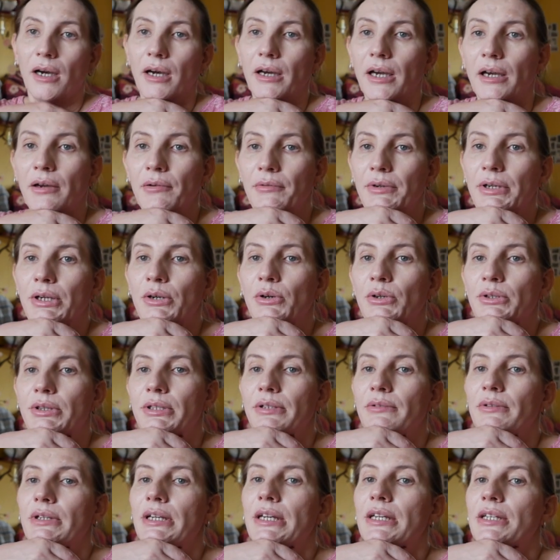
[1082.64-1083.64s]
we got
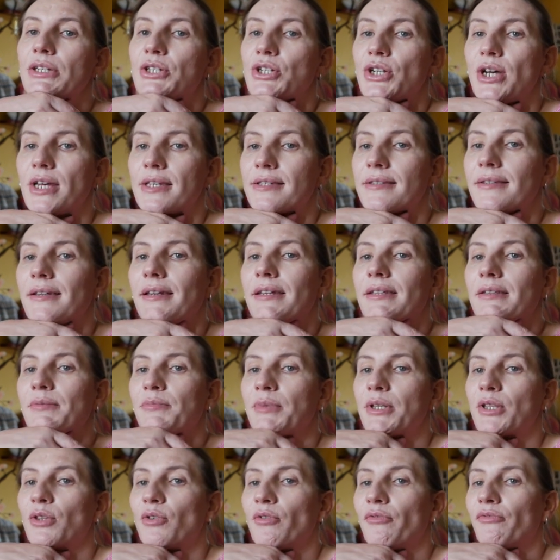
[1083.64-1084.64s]
just a little
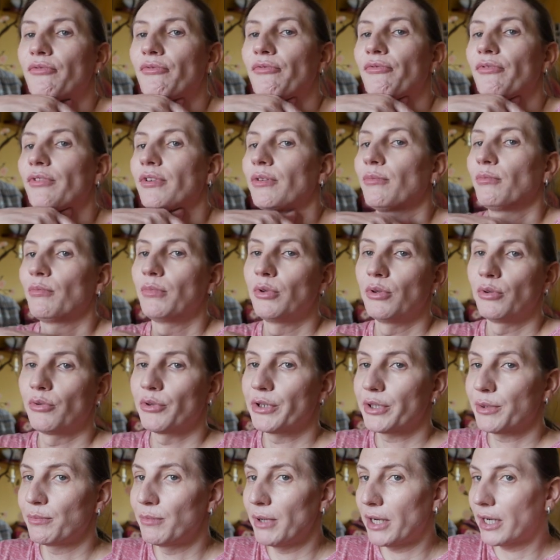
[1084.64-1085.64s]
bit of
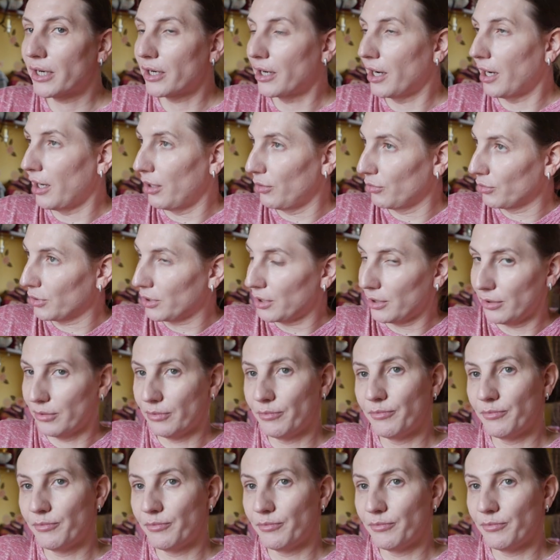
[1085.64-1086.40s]
blurred background.